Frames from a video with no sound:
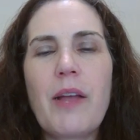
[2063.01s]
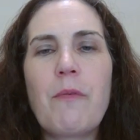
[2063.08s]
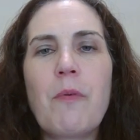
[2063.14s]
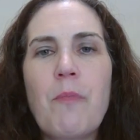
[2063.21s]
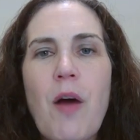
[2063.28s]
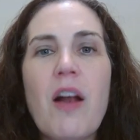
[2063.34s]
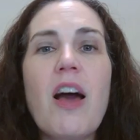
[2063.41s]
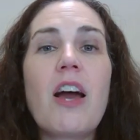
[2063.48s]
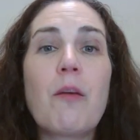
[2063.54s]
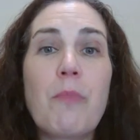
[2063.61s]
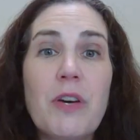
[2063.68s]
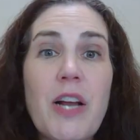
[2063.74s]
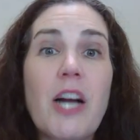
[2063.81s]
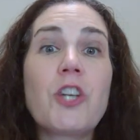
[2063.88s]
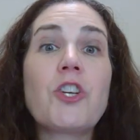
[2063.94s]
were brought out of
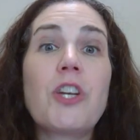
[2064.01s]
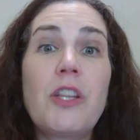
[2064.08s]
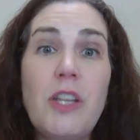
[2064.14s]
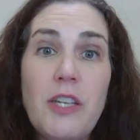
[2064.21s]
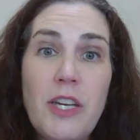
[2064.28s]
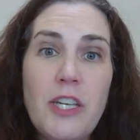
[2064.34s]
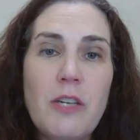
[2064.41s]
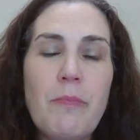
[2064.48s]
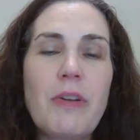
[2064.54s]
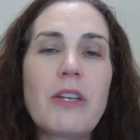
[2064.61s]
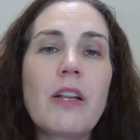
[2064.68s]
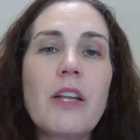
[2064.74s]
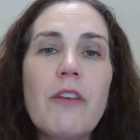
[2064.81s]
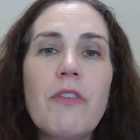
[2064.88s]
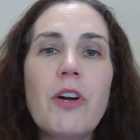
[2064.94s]
production, they needed to be
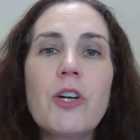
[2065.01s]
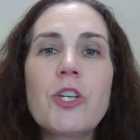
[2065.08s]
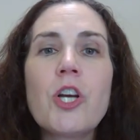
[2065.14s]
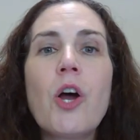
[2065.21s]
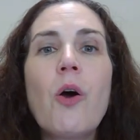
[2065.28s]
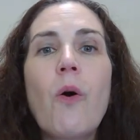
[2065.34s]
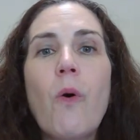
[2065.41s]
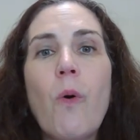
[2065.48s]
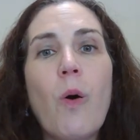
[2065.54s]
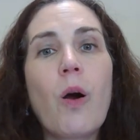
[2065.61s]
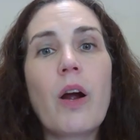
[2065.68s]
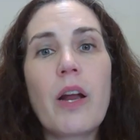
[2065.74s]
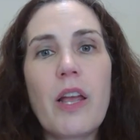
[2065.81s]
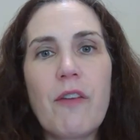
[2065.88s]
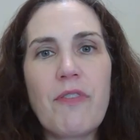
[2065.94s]
delivered,
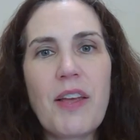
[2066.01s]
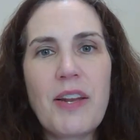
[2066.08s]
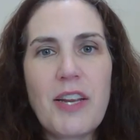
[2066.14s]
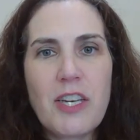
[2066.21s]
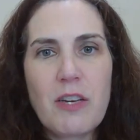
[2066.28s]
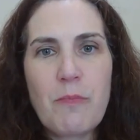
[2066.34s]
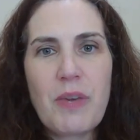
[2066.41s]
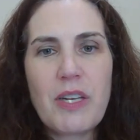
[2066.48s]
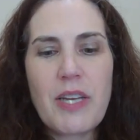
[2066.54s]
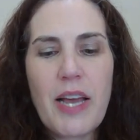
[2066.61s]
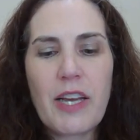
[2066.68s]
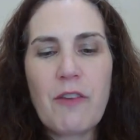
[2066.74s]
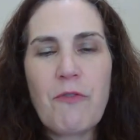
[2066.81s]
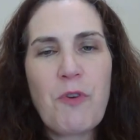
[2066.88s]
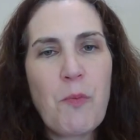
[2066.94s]
or if they needed to be
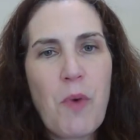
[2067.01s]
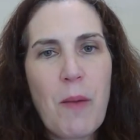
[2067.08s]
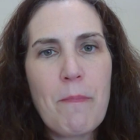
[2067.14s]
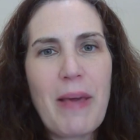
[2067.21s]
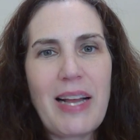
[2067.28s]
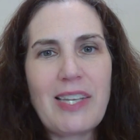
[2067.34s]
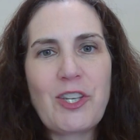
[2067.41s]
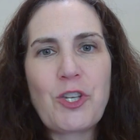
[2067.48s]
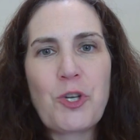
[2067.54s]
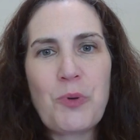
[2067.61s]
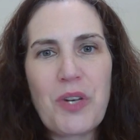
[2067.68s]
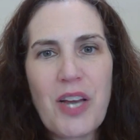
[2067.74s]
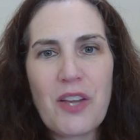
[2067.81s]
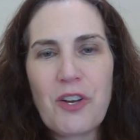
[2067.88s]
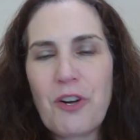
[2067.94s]
taken from one base to
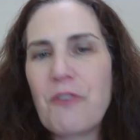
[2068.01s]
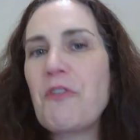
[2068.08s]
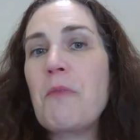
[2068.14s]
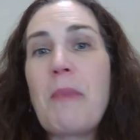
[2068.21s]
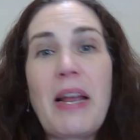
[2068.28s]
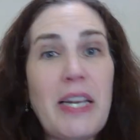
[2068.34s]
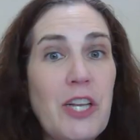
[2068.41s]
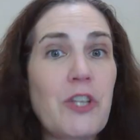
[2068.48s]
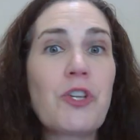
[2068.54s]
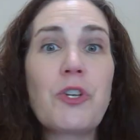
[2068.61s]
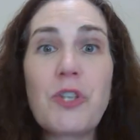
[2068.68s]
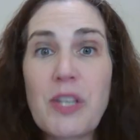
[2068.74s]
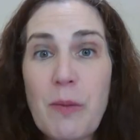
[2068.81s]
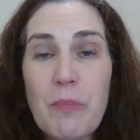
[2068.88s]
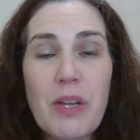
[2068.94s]
another for maintenance
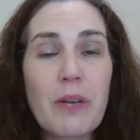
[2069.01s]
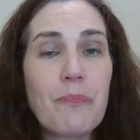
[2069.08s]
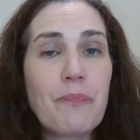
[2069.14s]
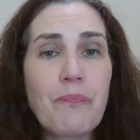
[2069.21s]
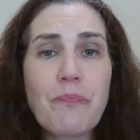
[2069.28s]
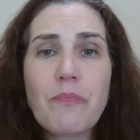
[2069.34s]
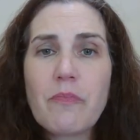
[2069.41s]
or something.